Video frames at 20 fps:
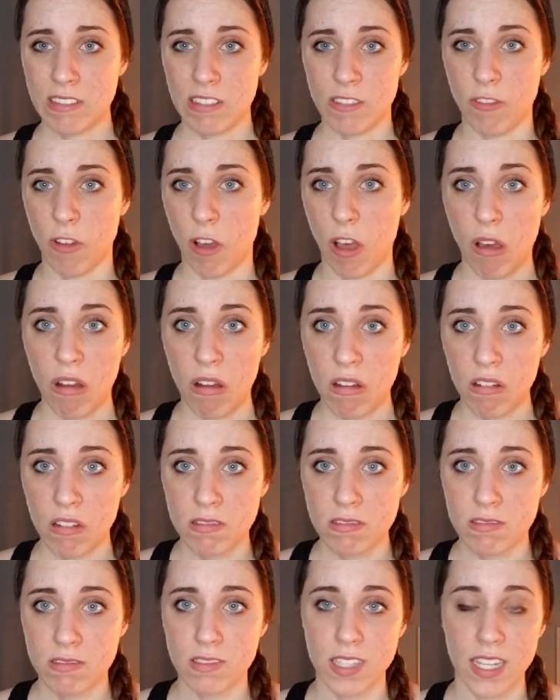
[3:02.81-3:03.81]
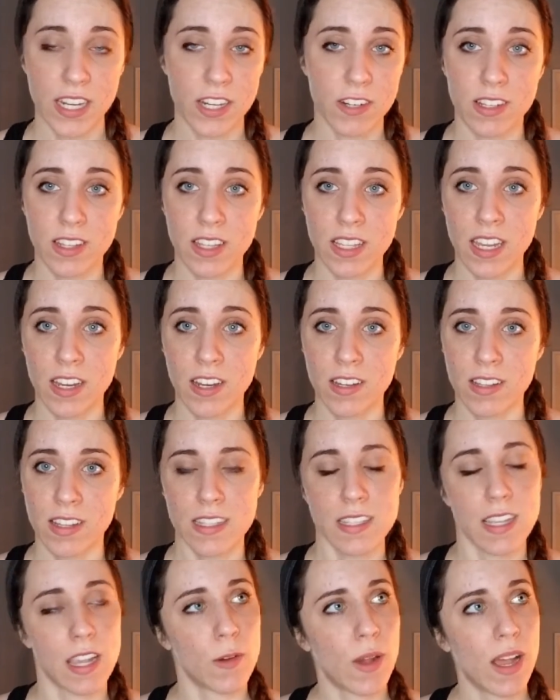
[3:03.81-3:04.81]
fall later in the year, and they
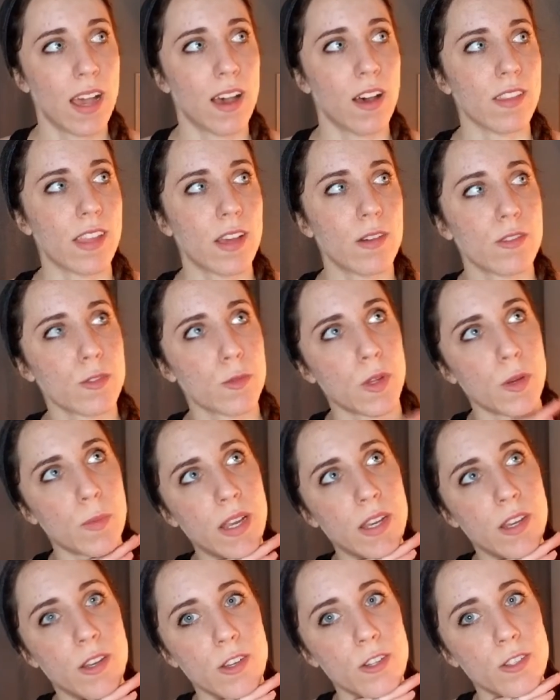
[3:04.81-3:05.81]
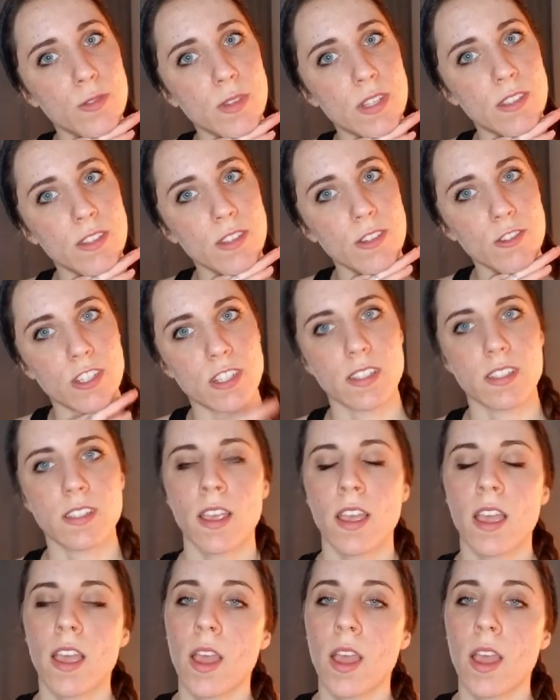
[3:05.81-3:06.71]
say, wow, that was one of my New Year's resolutions.